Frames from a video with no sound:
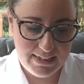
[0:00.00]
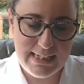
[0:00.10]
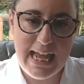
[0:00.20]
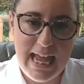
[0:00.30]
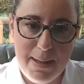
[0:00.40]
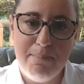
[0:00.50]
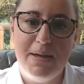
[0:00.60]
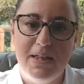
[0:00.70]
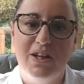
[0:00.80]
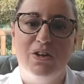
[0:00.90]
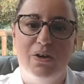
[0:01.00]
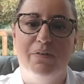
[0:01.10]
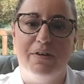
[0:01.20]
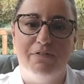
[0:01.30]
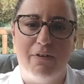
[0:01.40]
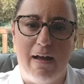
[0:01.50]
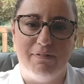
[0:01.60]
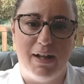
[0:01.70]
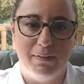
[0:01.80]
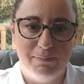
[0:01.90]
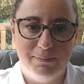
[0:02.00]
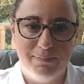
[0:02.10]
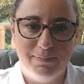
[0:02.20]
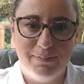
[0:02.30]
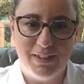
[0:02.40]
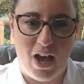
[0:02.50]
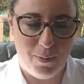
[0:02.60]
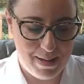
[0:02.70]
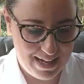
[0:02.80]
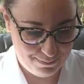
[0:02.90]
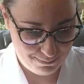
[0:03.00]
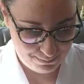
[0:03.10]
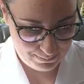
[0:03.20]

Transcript: To him be the glory forever. Amen."